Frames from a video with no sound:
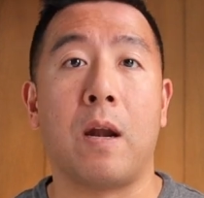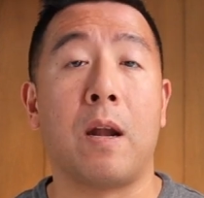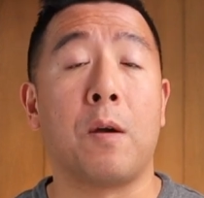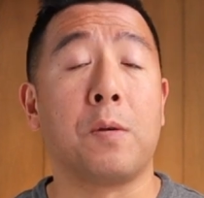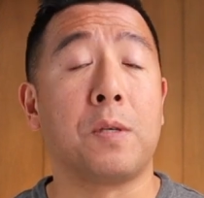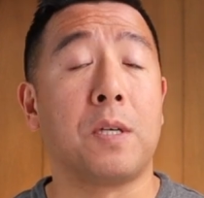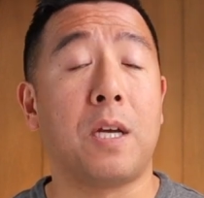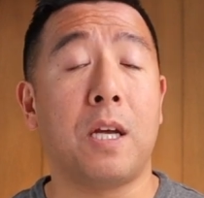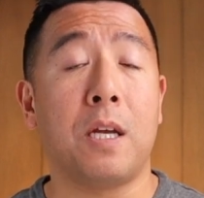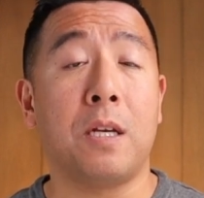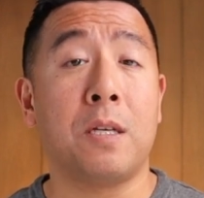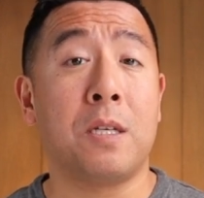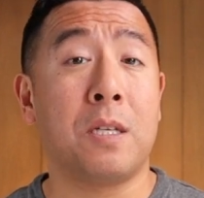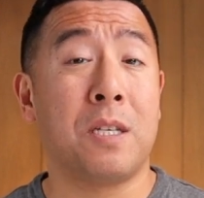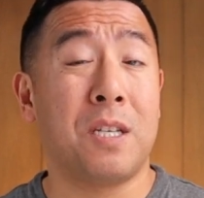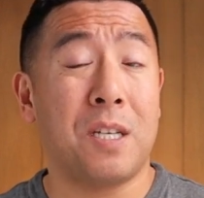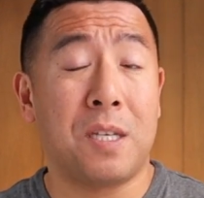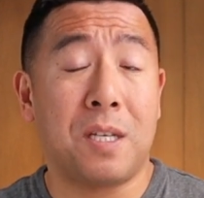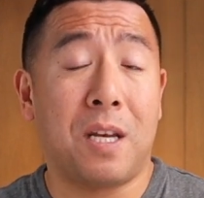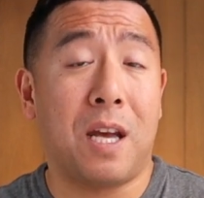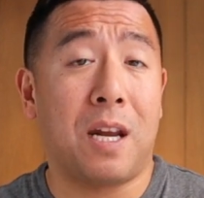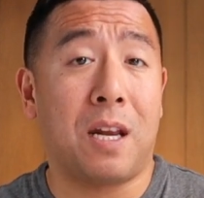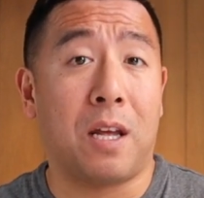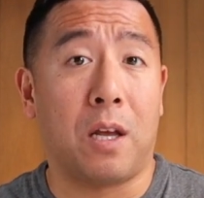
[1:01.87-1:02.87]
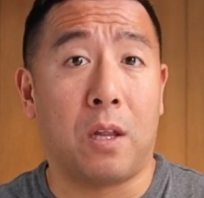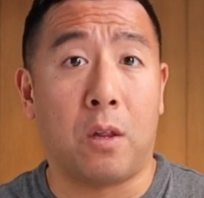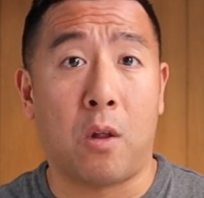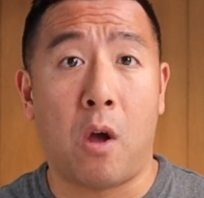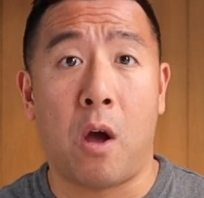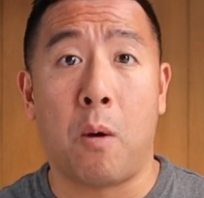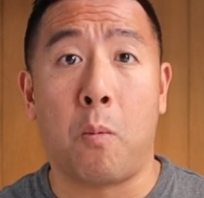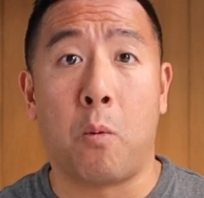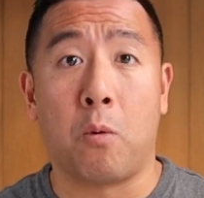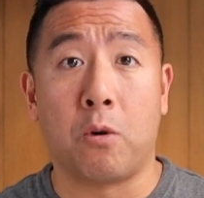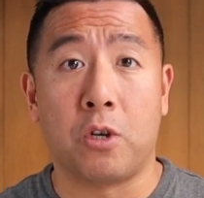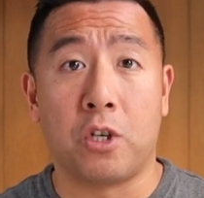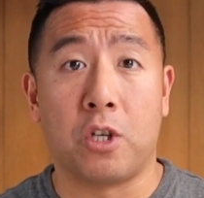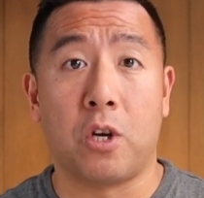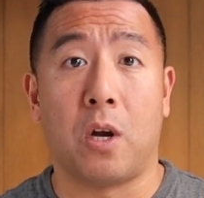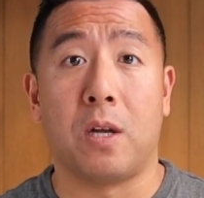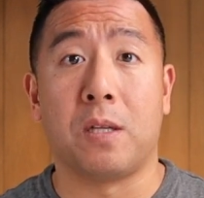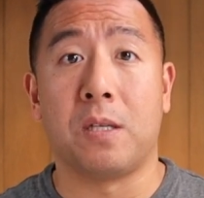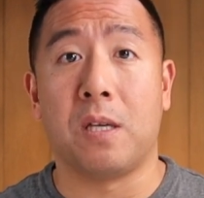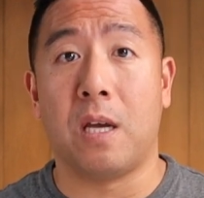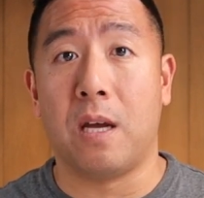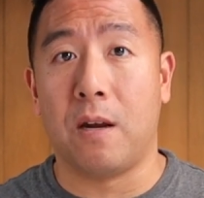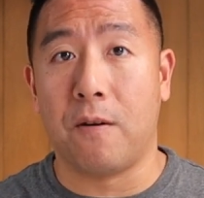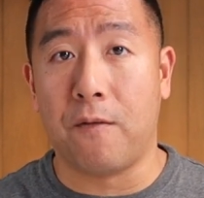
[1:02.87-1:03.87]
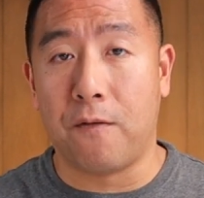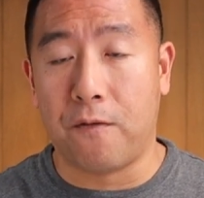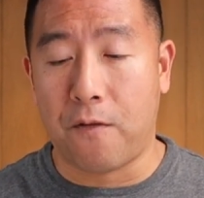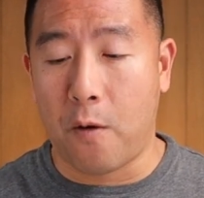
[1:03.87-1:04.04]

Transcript: and I was just getting a lot more shots in